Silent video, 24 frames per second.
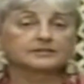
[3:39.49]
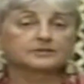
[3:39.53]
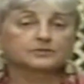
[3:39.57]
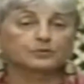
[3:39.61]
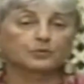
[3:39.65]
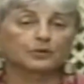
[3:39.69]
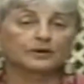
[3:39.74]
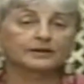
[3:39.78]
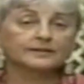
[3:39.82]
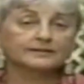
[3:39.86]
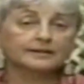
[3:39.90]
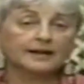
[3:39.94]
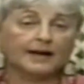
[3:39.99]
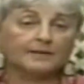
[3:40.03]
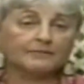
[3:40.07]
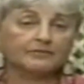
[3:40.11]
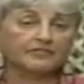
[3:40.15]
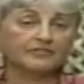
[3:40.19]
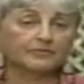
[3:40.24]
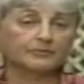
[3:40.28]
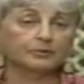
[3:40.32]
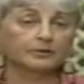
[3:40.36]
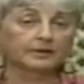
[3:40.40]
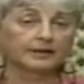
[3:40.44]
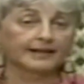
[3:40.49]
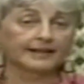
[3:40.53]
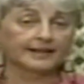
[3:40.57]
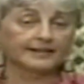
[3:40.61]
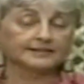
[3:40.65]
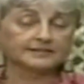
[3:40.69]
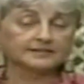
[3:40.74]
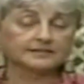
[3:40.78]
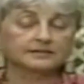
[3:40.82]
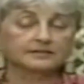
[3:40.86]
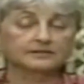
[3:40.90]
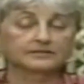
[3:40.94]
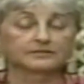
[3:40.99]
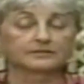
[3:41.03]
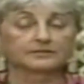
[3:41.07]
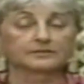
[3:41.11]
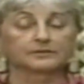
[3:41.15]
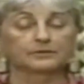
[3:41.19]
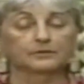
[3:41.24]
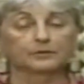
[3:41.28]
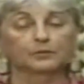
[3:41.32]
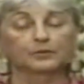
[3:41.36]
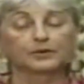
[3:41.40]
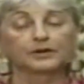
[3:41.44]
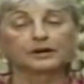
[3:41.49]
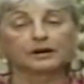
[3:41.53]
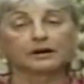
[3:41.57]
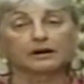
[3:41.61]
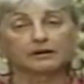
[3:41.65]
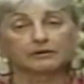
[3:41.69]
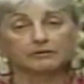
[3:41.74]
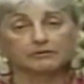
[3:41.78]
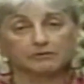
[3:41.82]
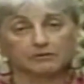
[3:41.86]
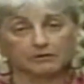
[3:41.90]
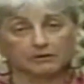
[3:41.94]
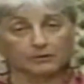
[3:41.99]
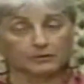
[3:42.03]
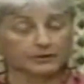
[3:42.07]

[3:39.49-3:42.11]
is what type of plant we are